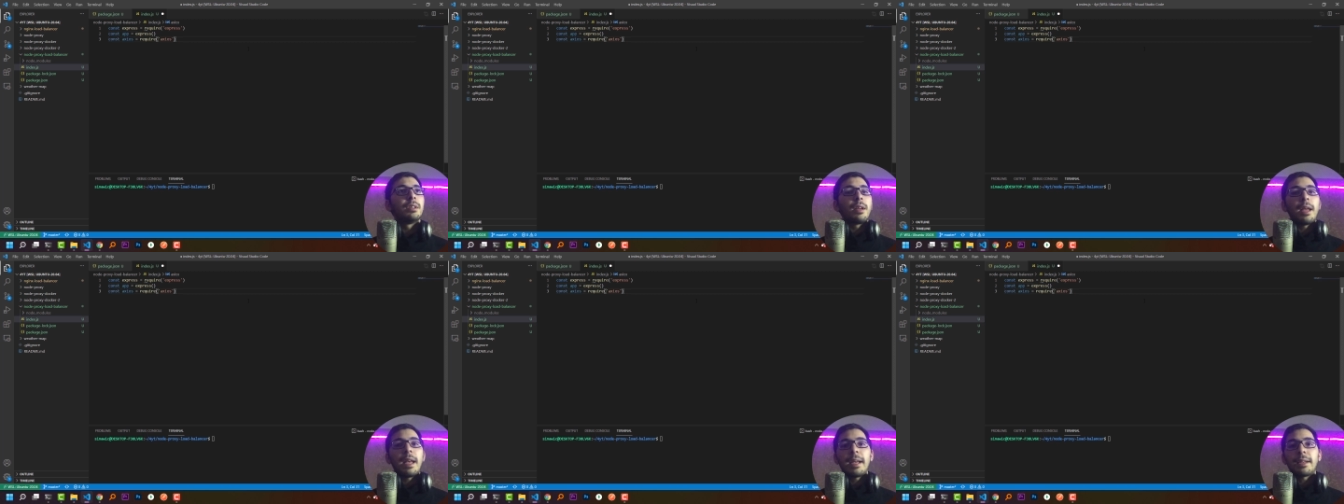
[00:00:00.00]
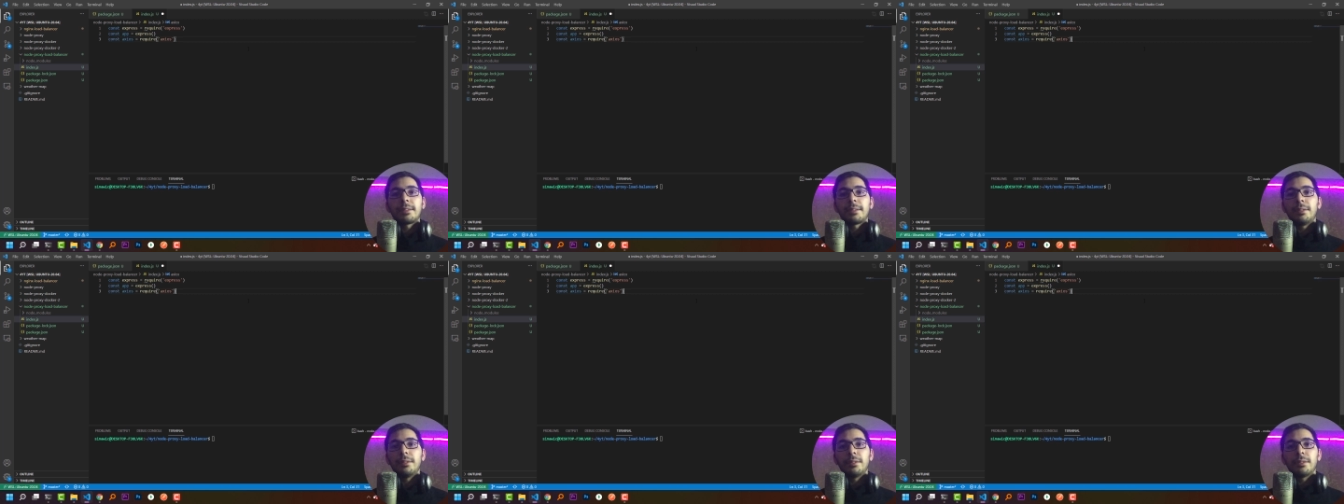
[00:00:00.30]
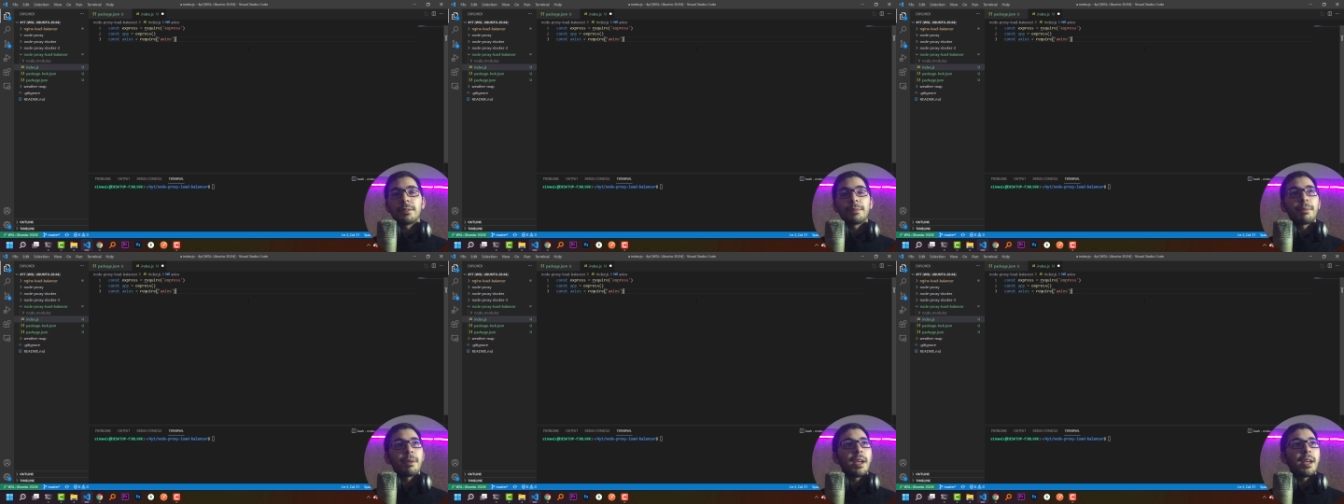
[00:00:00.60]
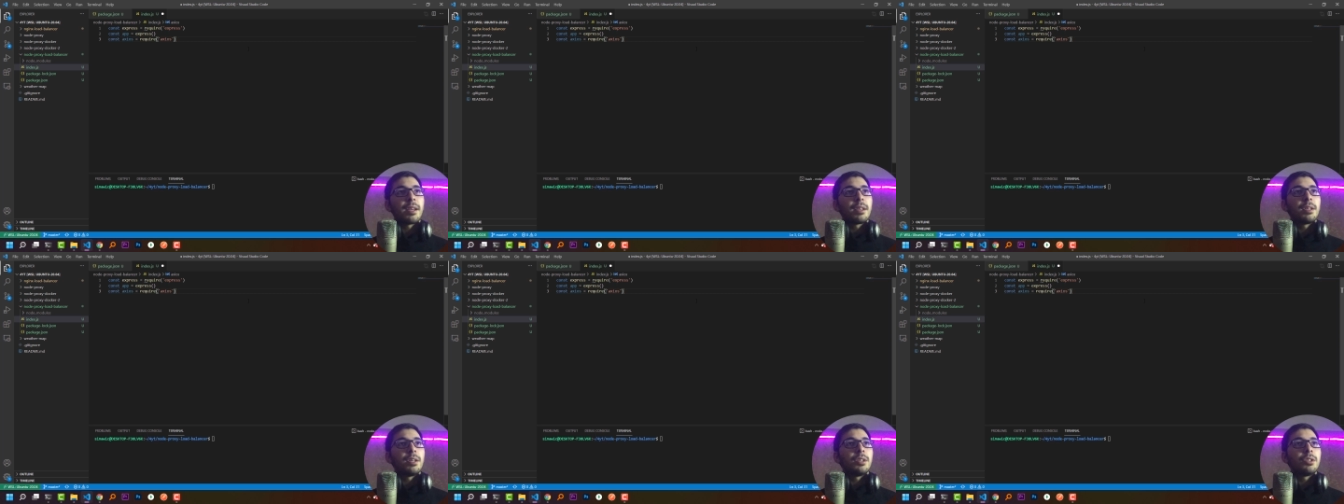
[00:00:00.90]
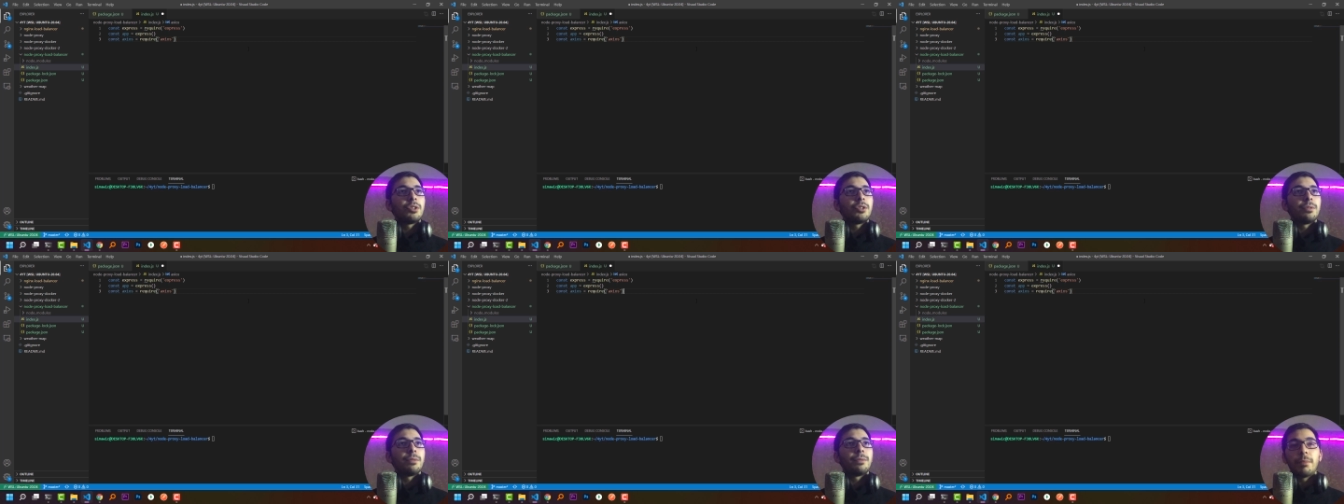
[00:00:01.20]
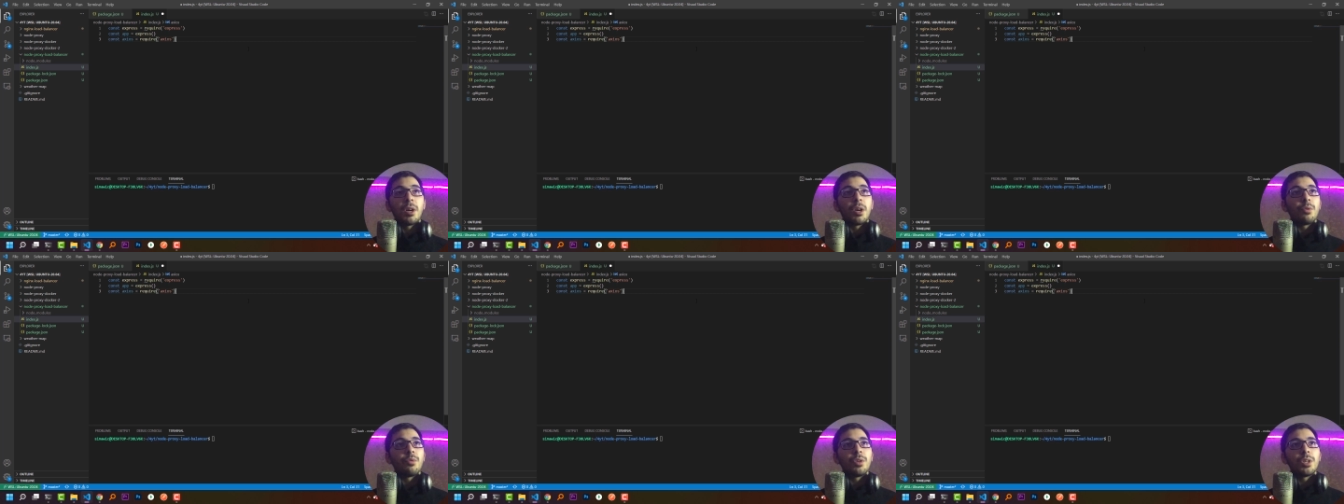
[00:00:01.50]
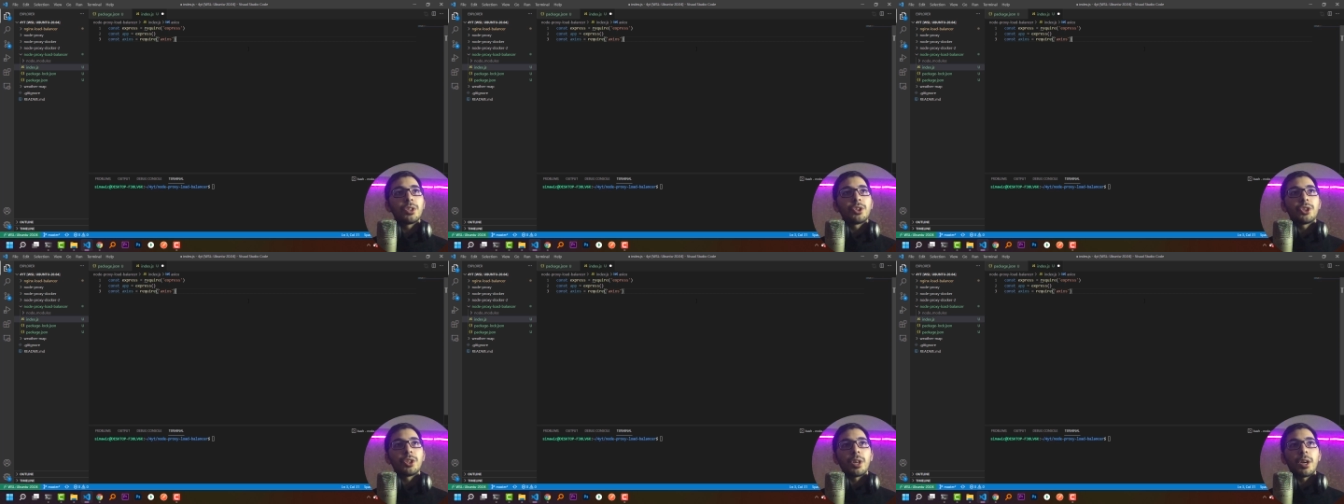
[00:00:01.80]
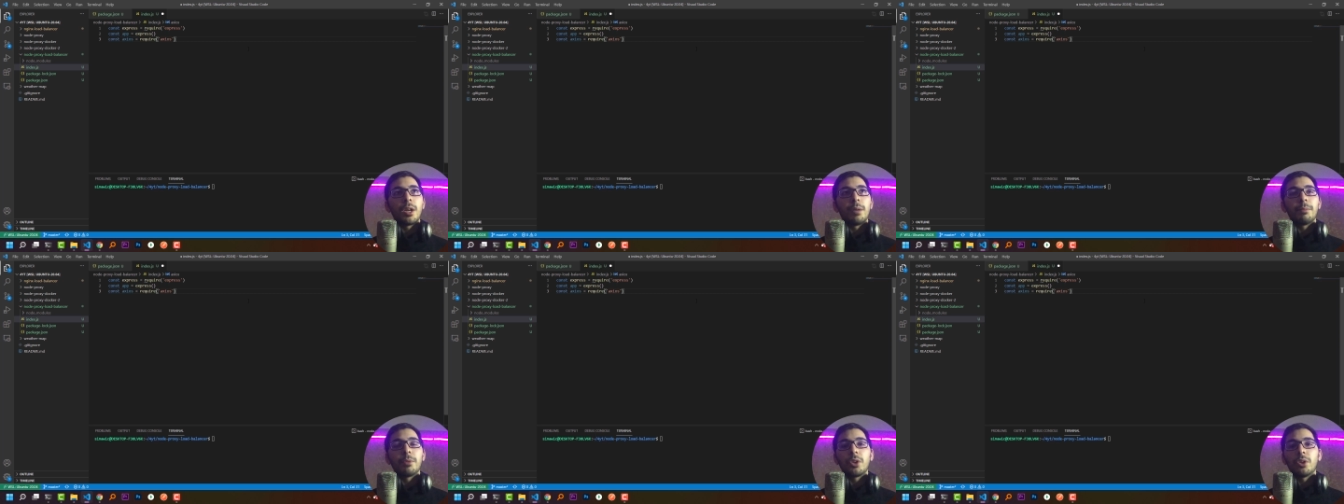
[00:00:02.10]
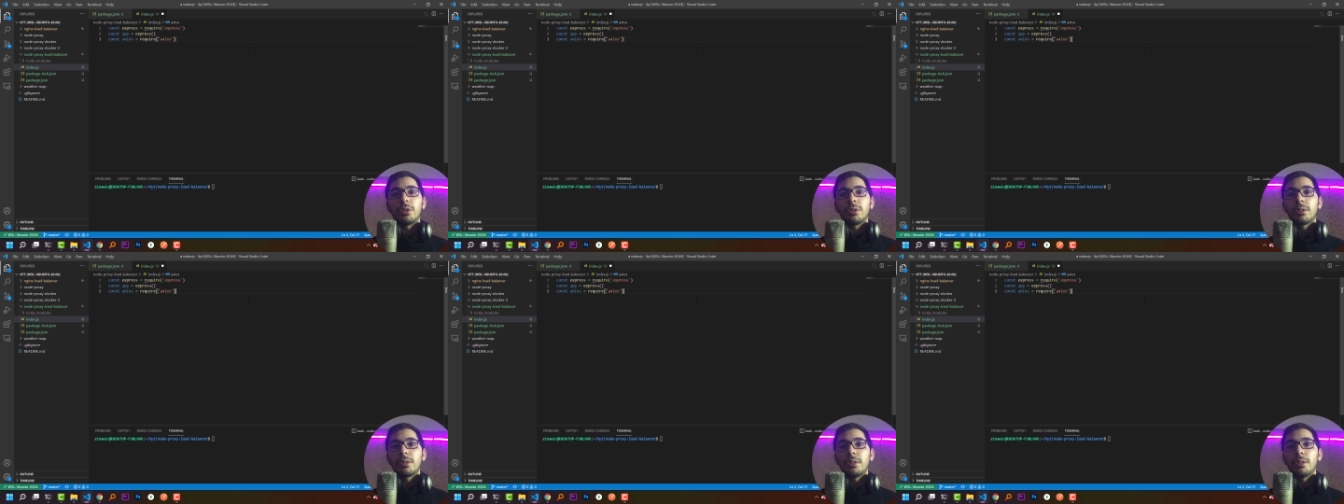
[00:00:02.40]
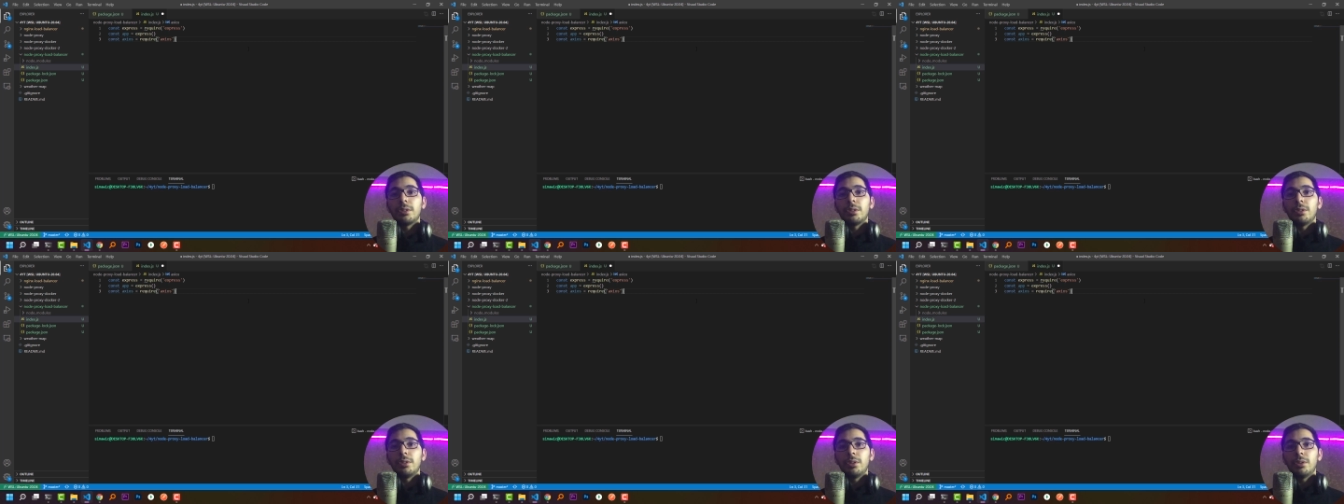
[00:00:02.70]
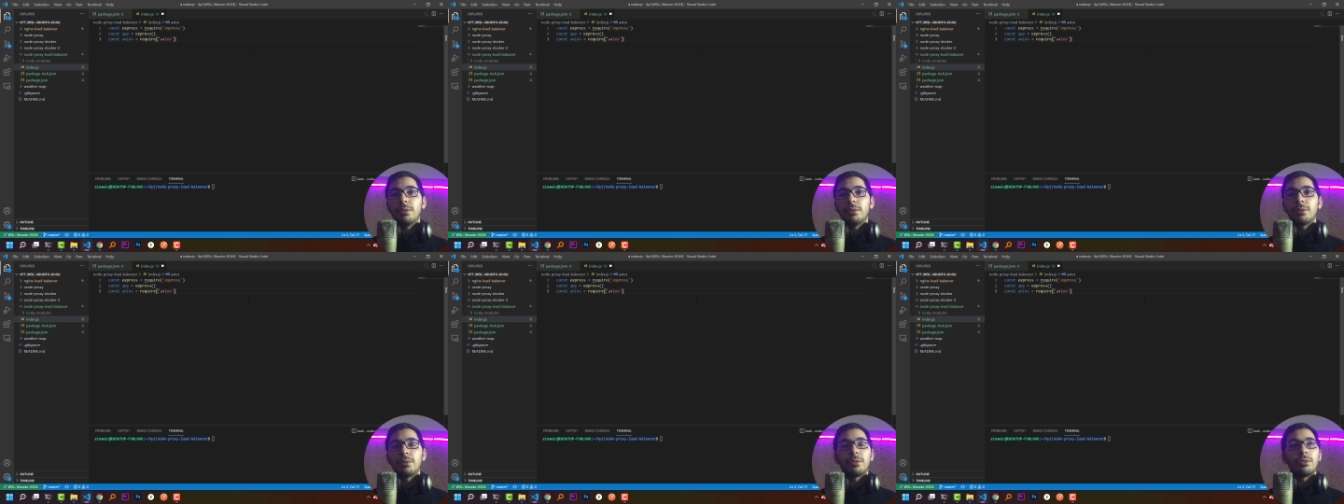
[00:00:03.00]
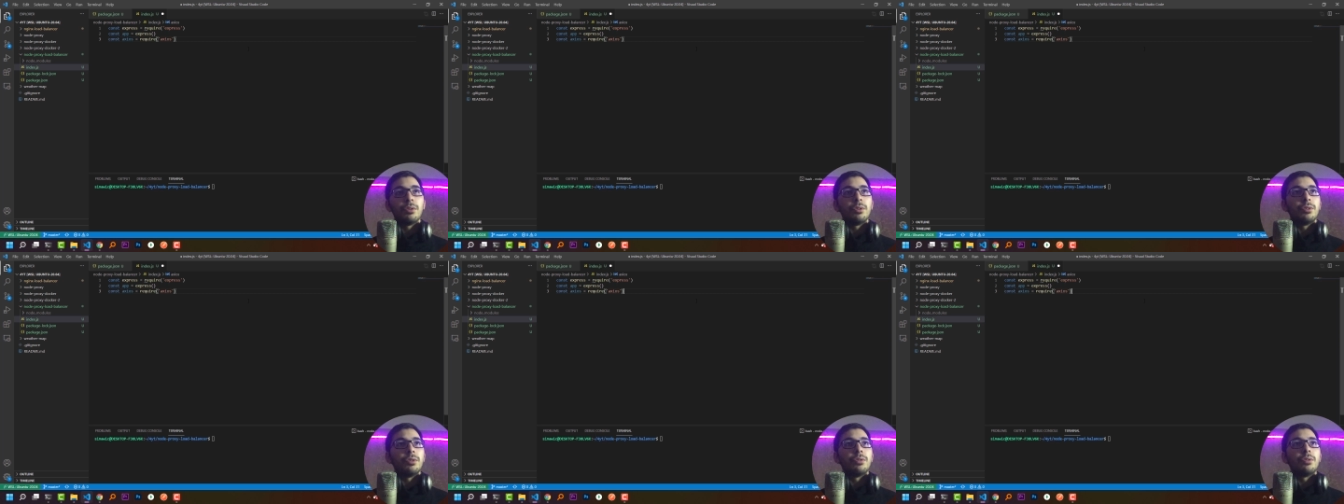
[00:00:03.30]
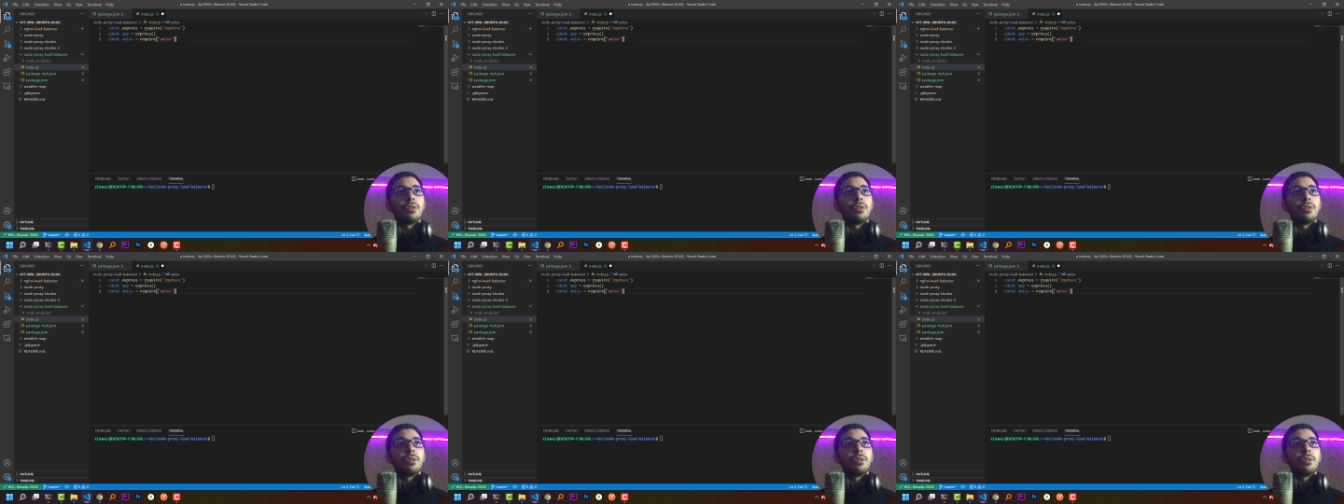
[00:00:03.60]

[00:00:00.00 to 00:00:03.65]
Axios package by which I'm going to use to